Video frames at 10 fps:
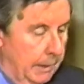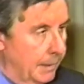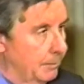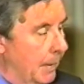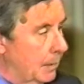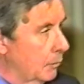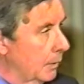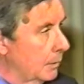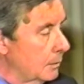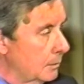and
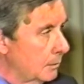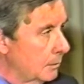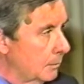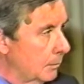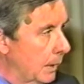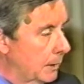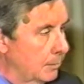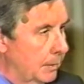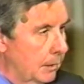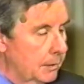backward by
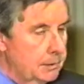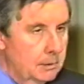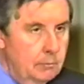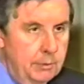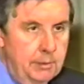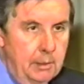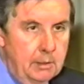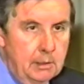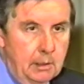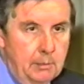comparison with the
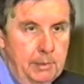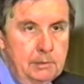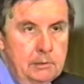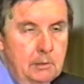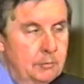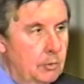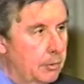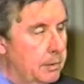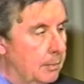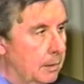economies of
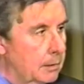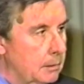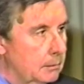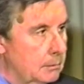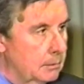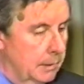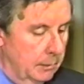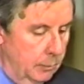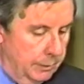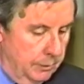North America
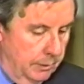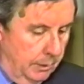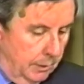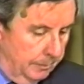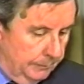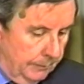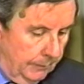and Western Europe.